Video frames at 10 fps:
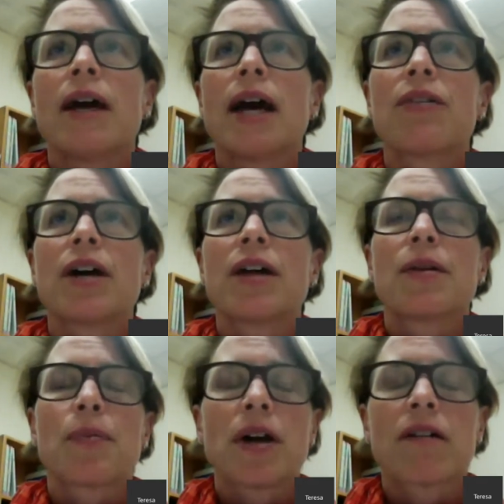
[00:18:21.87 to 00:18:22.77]
out on the
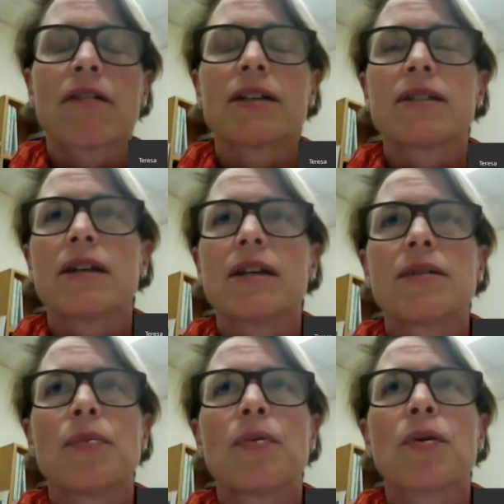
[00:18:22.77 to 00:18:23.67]
progress, it's
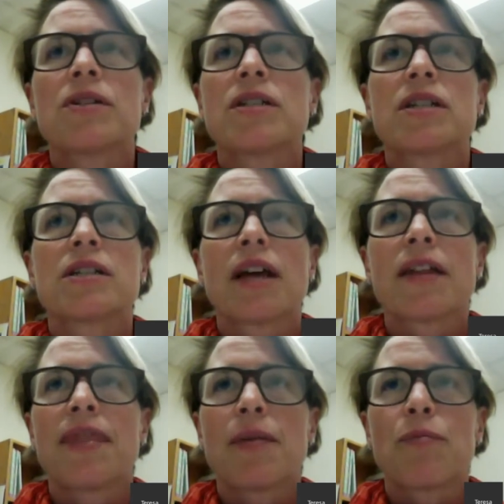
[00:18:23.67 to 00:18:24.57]
important to just
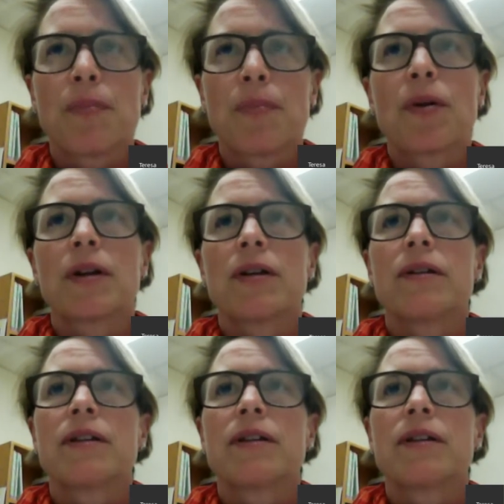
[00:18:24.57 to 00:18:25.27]
let them report.